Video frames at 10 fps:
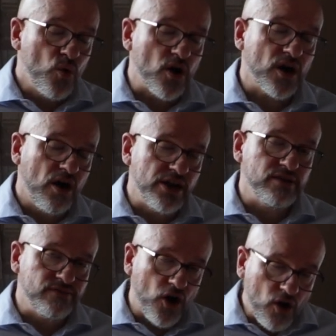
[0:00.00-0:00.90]
what kind
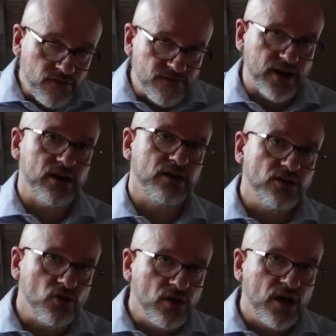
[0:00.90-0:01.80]
of offer
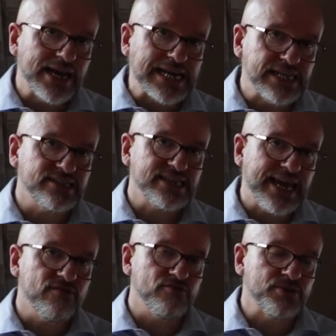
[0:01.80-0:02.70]
you're likely to
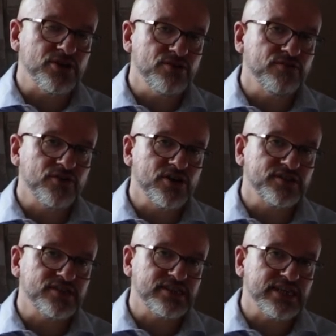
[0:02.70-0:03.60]
get from a
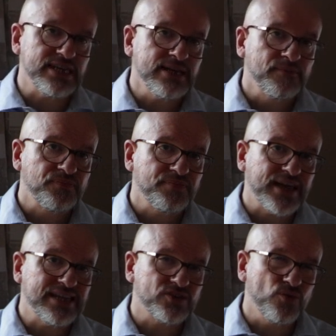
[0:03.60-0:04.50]
university,
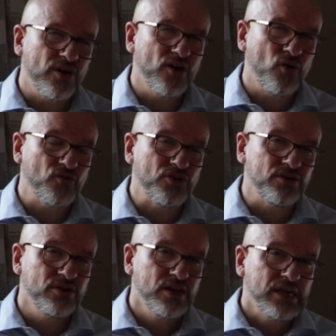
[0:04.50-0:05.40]
that is quite
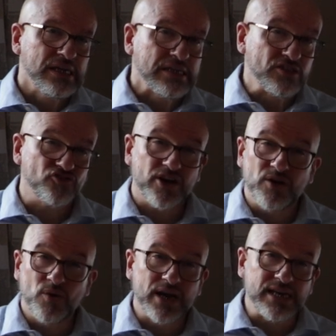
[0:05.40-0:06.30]
often straight
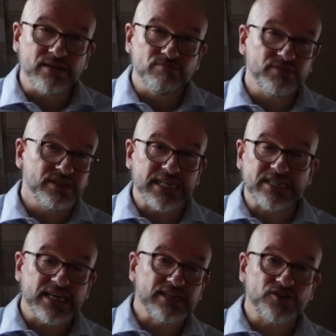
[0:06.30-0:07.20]
away
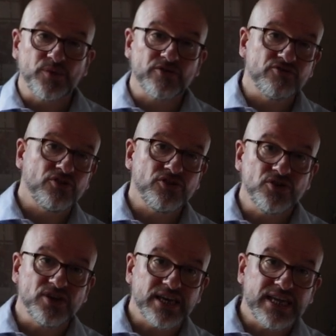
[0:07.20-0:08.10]
dictates whether or not
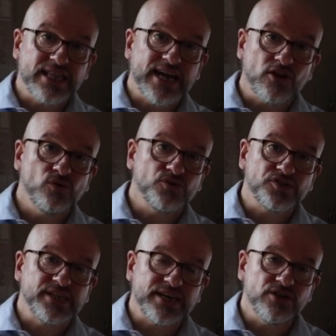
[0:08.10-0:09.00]
you can keep that course
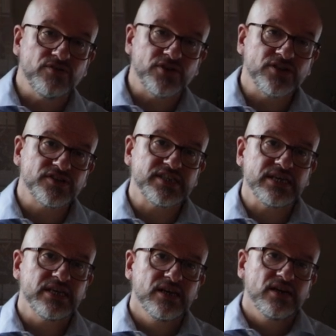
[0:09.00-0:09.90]
and that
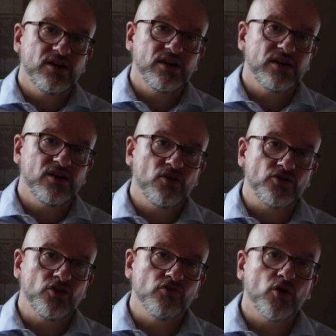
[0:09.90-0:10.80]
university uh, on
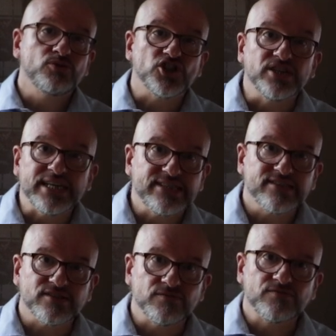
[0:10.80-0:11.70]
your option
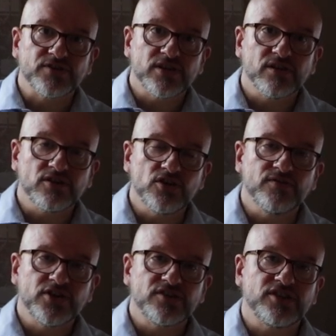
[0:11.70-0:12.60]
list of uh,
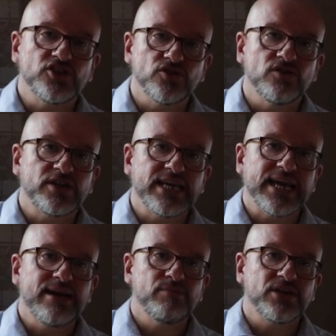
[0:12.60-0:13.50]
universities you're looking
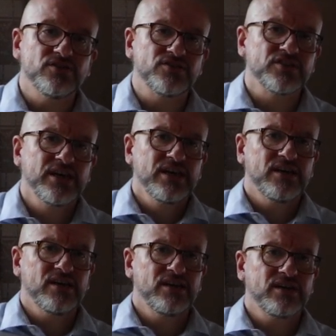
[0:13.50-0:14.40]
at because
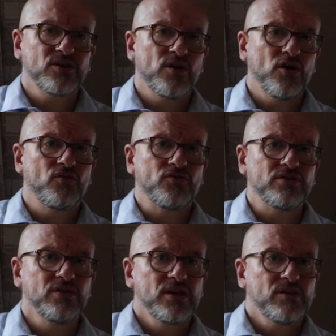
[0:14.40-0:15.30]
uh, quite
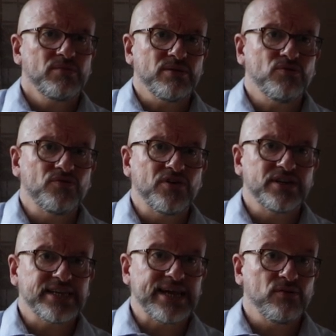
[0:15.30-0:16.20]
often people
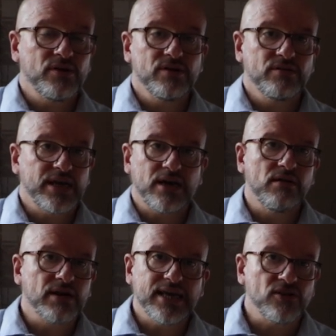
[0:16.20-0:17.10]
find out that they
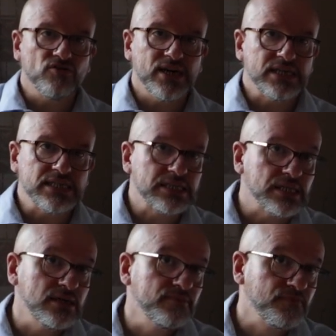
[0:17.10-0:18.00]
can't get the grades
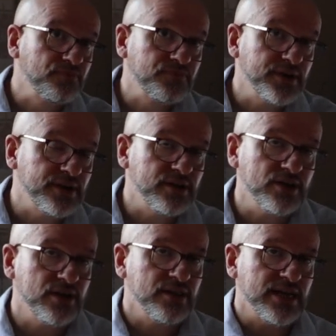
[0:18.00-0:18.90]
that, uh,
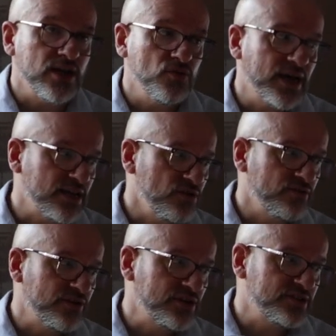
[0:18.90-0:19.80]
that they know that
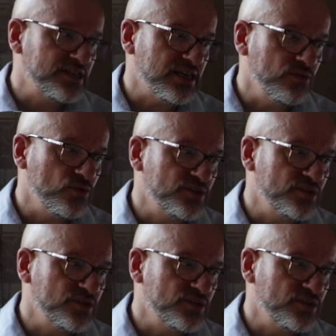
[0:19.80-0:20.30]
university will